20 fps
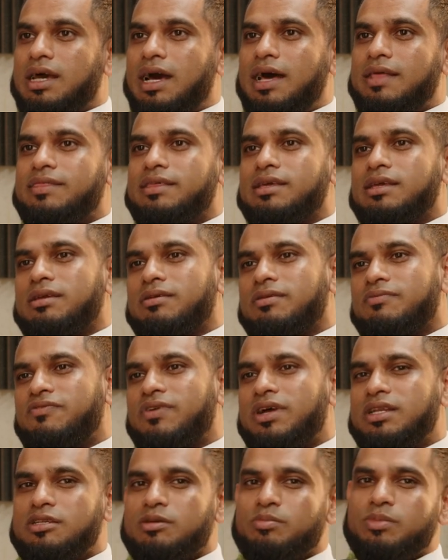I think
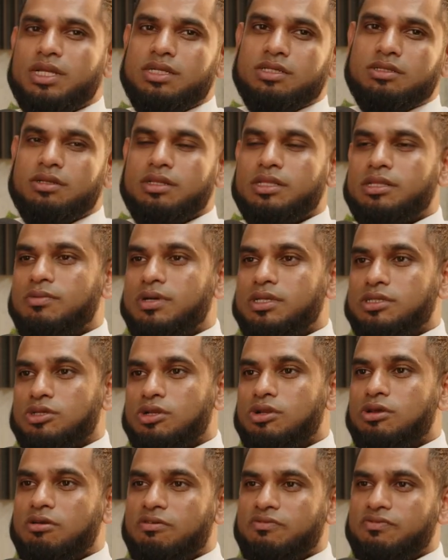fundamentally there was
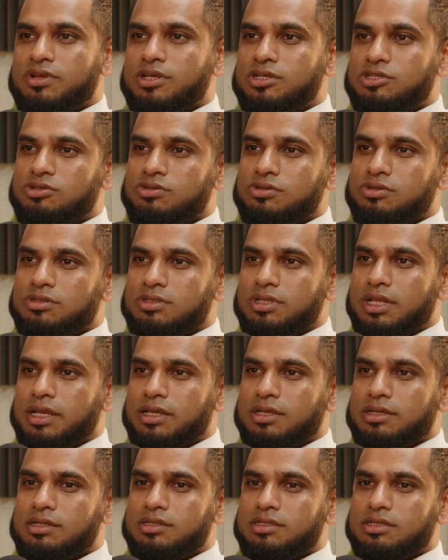a lot of issues
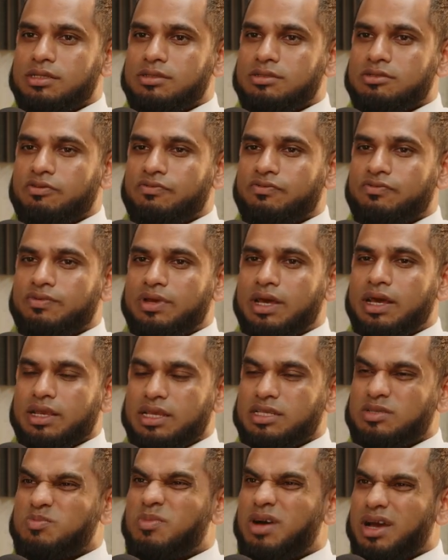like in terms of I
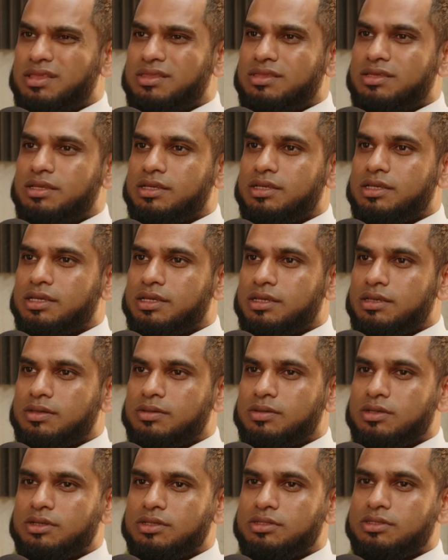guess my
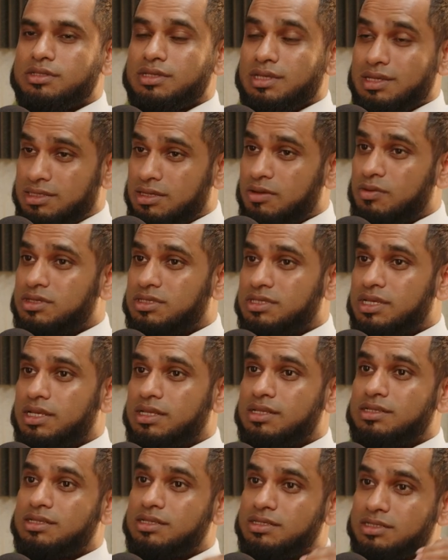thinking because as I was
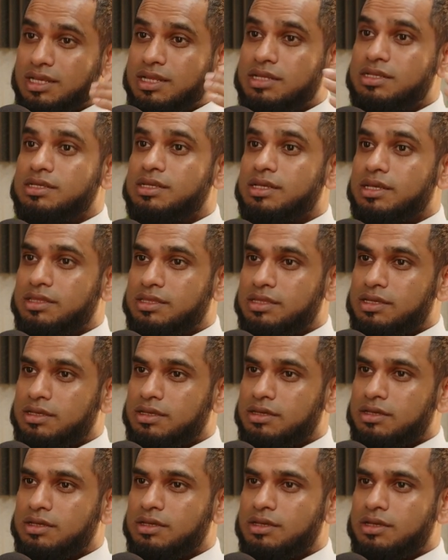saying it's a 10 year
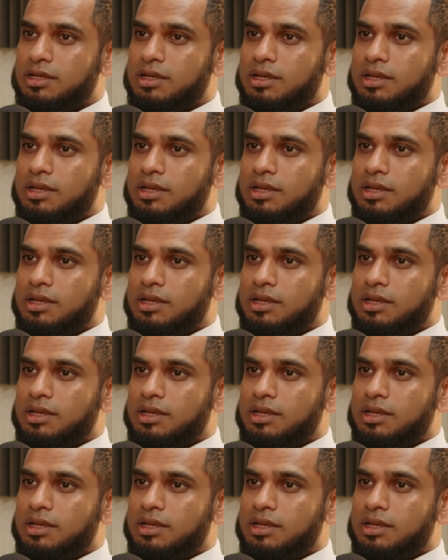thing